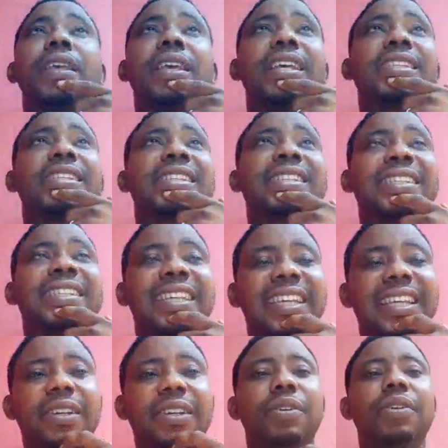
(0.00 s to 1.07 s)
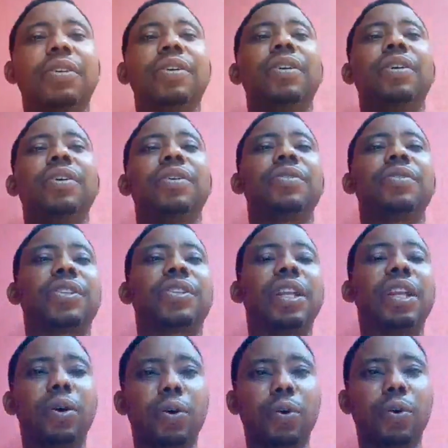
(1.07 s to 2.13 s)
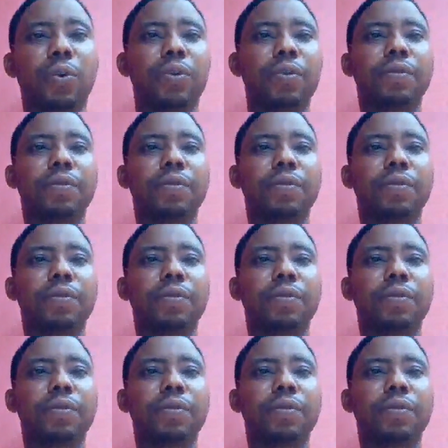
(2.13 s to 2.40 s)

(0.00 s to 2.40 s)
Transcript: is still slow.